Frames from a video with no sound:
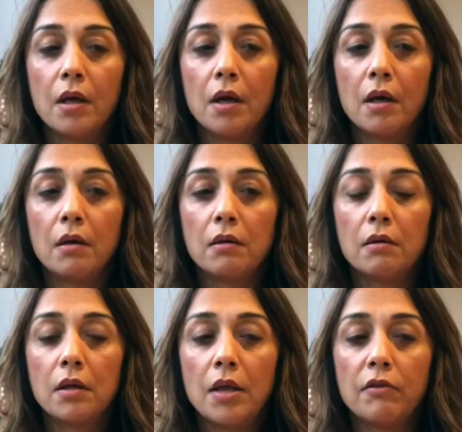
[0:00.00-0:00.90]

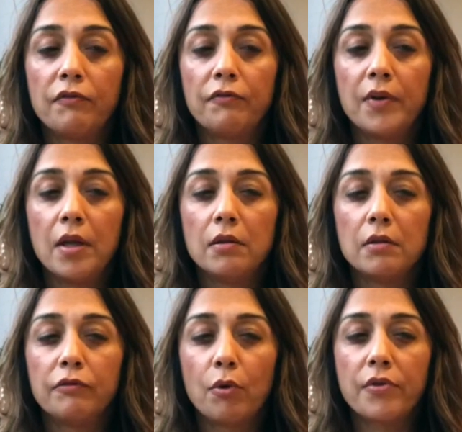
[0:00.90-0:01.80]
in
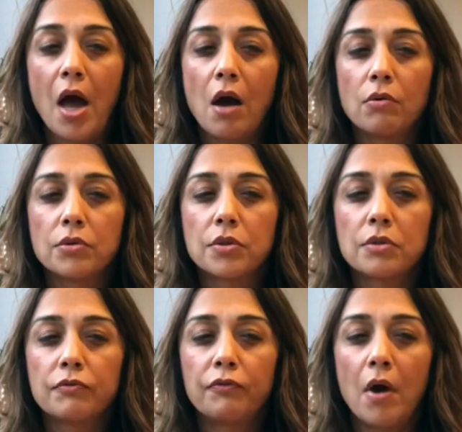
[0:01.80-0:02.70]
the 4th
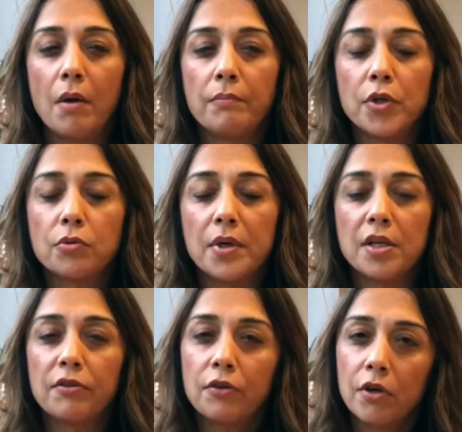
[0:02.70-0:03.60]
house from the
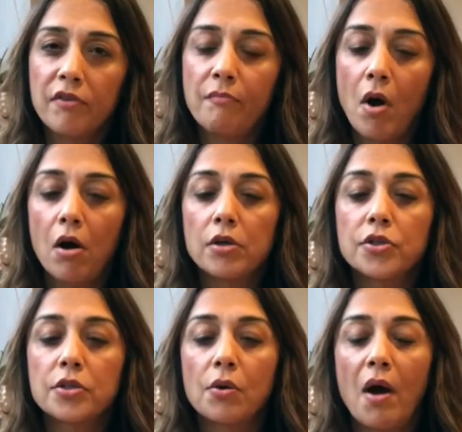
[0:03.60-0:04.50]
23rd of
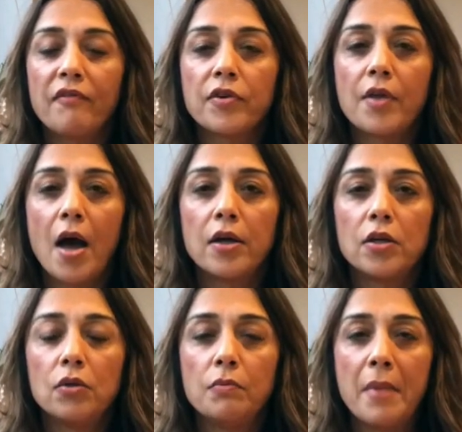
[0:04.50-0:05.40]
March, so after
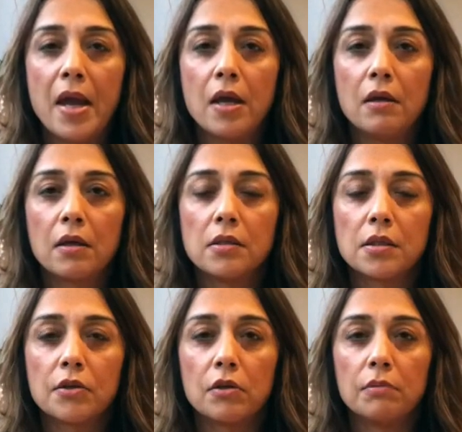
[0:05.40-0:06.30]
that you may
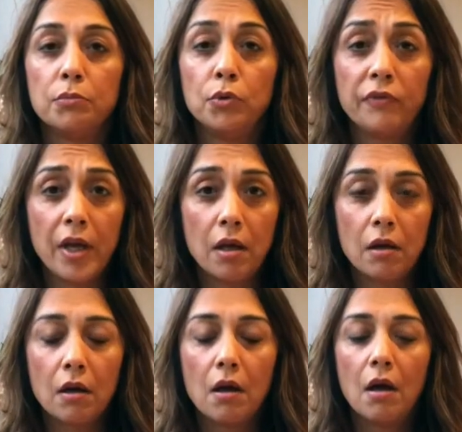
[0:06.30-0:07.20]
consider moving,